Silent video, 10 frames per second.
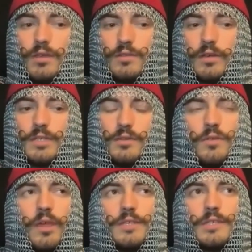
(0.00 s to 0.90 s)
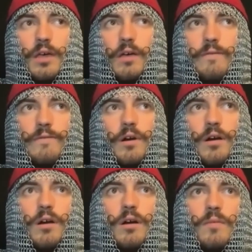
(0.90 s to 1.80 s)
So I still do that stuff,
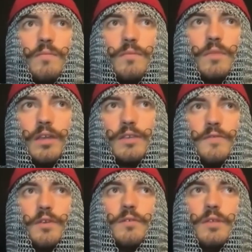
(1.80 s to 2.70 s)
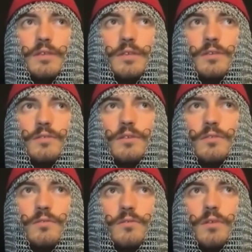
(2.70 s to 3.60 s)
not as frequently as I used
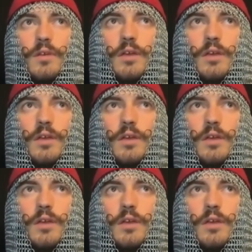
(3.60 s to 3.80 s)
to.